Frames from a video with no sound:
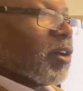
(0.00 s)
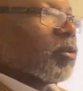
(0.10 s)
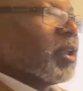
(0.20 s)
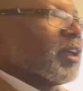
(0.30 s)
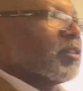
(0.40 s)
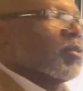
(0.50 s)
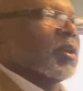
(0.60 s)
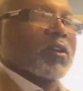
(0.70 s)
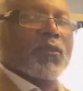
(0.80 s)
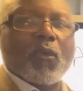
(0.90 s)
like
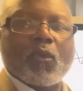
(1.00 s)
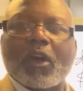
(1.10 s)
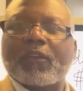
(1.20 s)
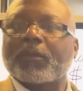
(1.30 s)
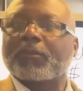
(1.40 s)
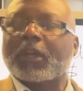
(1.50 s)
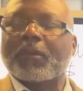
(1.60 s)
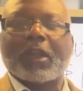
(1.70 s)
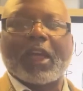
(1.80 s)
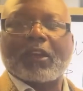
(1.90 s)
3 or 4 of them.
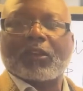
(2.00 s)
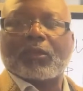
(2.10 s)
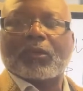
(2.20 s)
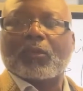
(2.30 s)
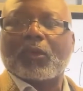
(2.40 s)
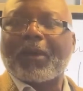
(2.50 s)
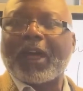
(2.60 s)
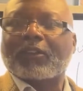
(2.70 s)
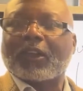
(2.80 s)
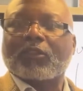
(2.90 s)
Some days we
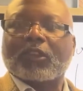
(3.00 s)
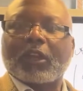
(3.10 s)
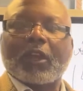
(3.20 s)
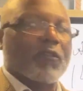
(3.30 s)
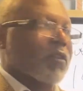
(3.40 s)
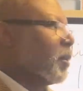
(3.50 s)
might sell 10 of them.